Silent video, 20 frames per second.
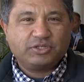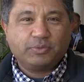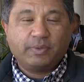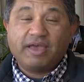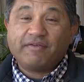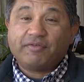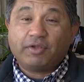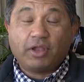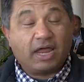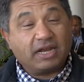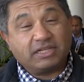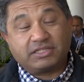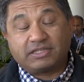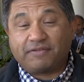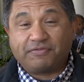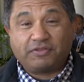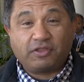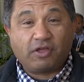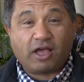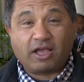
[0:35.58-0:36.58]
so we have a lot of
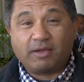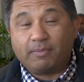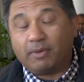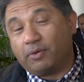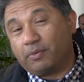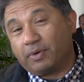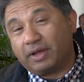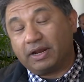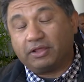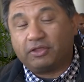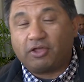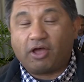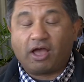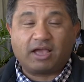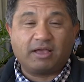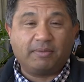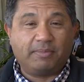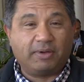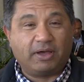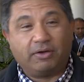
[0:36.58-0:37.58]
stuff to talk about. We're going to
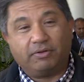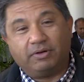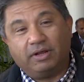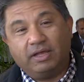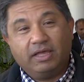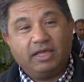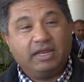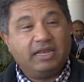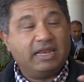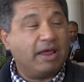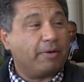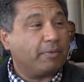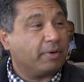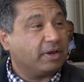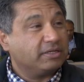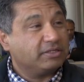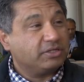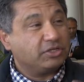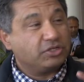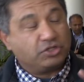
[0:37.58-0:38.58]
talk about
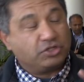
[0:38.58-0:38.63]
network as a